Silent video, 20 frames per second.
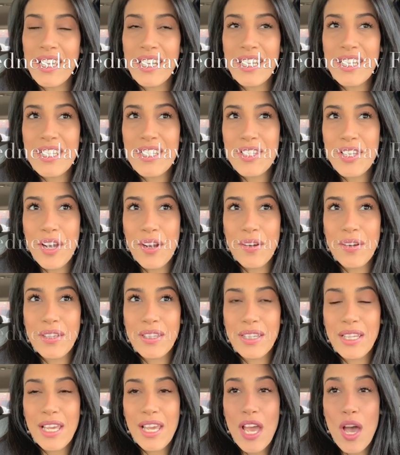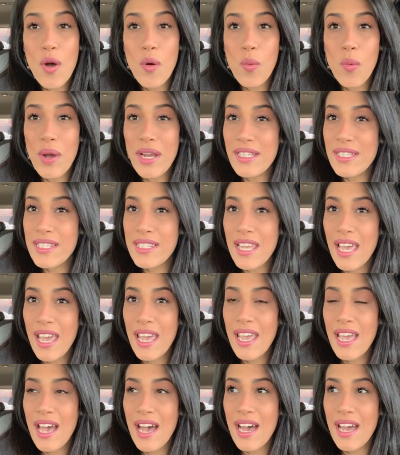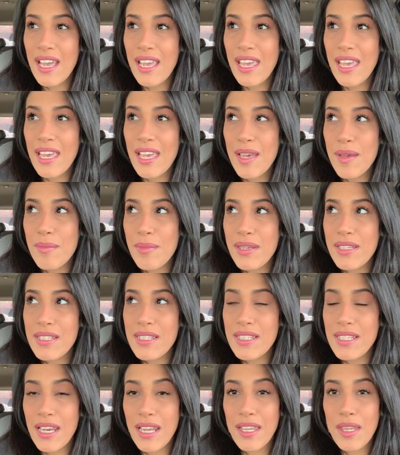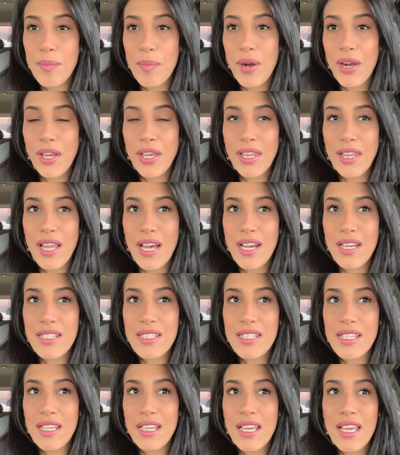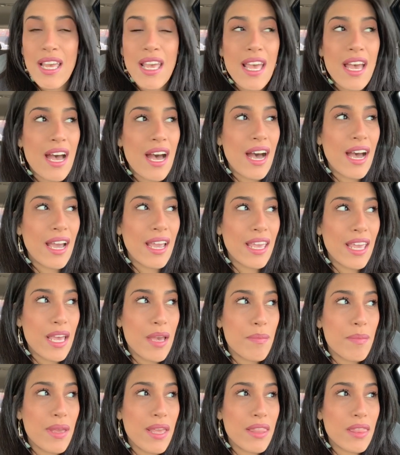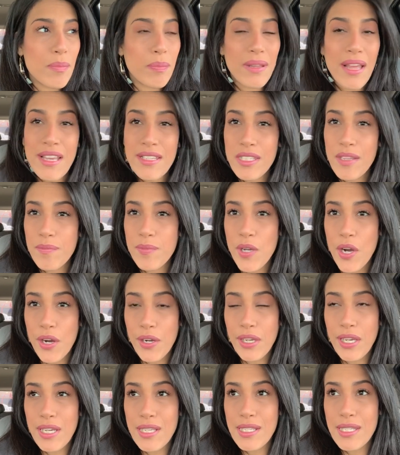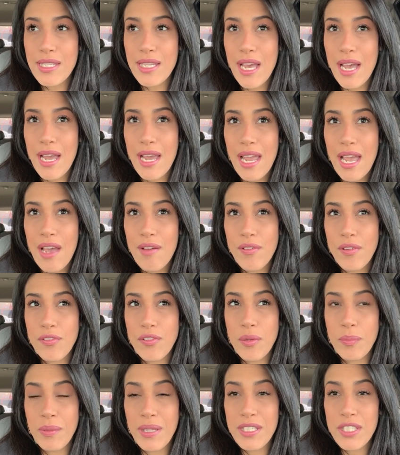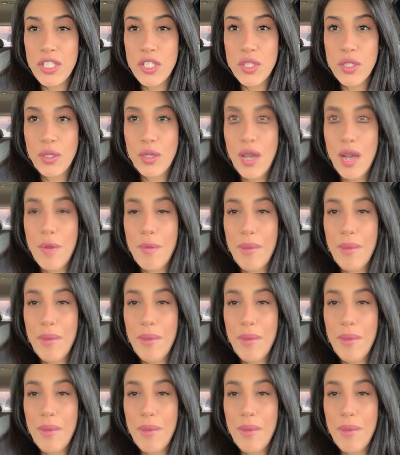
It is currently a Wednesday. I am sitting in the parking lot. I am in the plaza of Target. I have a few places to go.